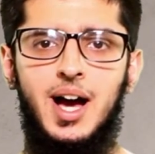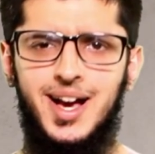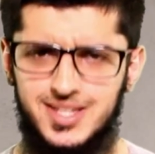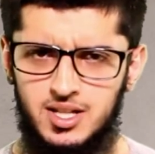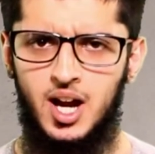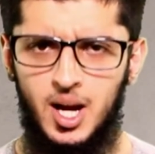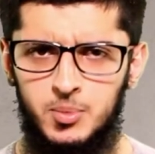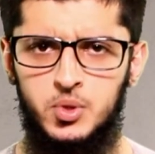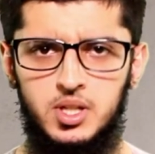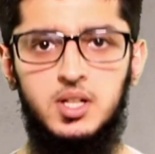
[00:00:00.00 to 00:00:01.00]
as
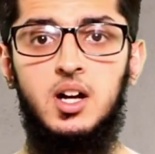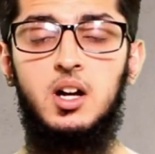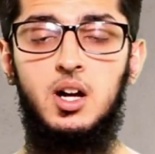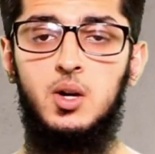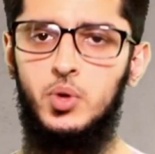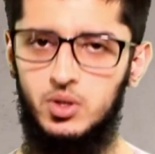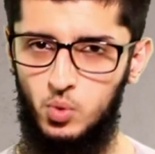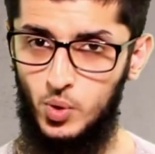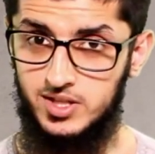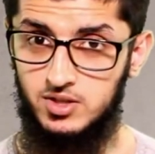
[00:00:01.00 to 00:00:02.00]
alhamdulillah, we
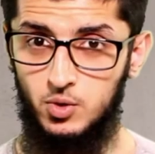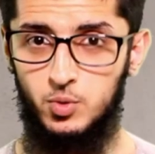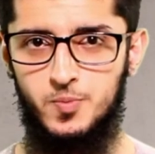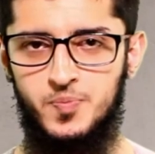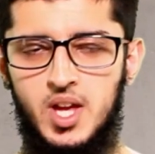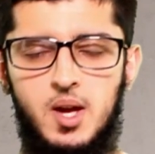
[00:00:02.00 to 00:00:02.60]
always do.